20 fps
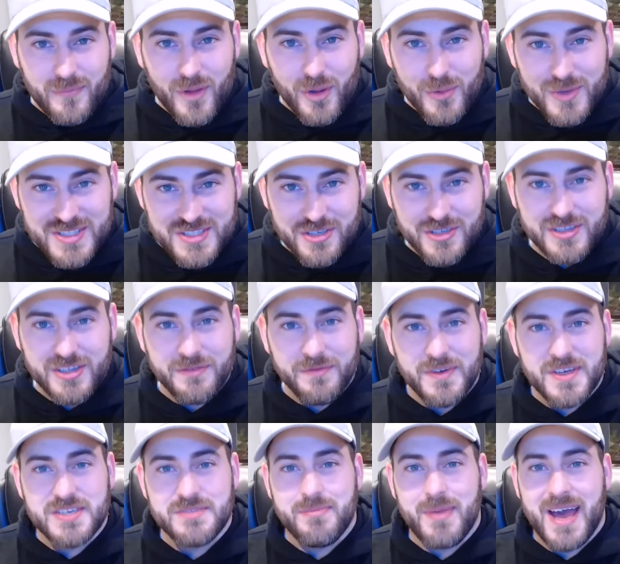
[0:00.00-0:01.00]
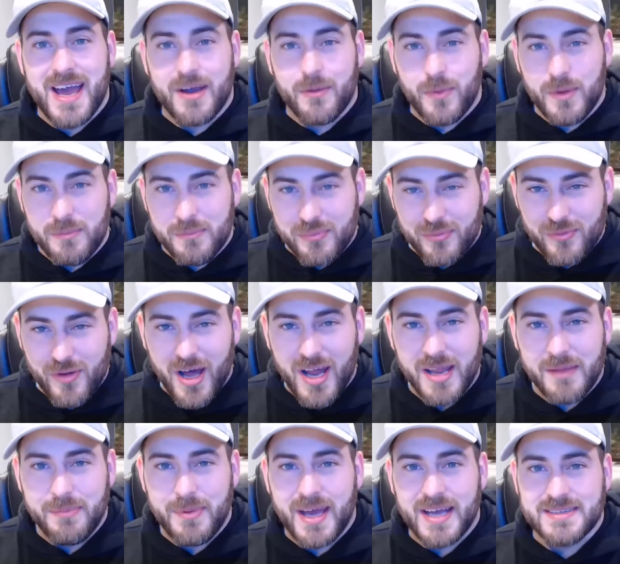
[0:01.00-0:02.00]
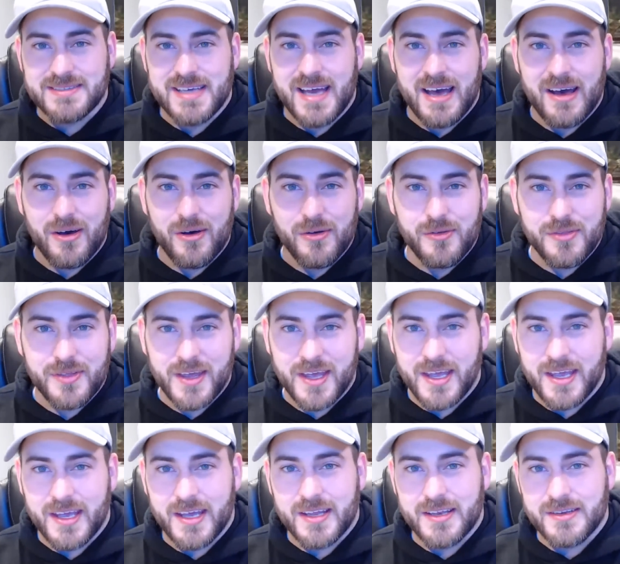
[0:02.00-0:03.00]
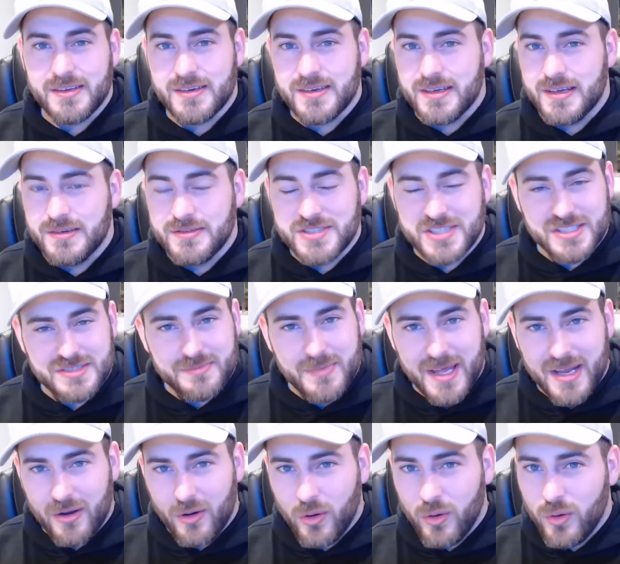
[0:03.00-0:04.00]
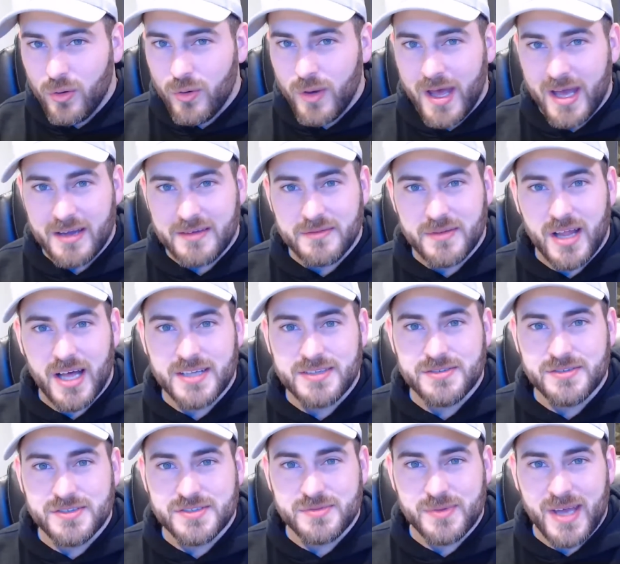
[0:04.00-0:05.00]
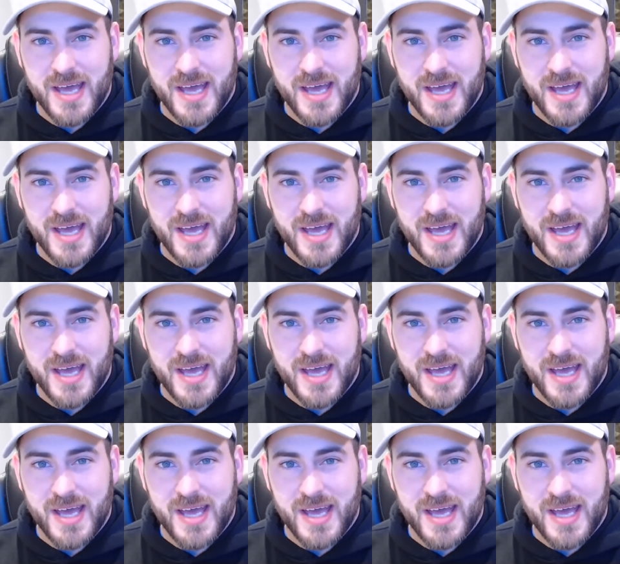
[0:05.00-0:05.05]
we took the fish back. We brought it back to health, and it just meant a whole heck of a lot to us.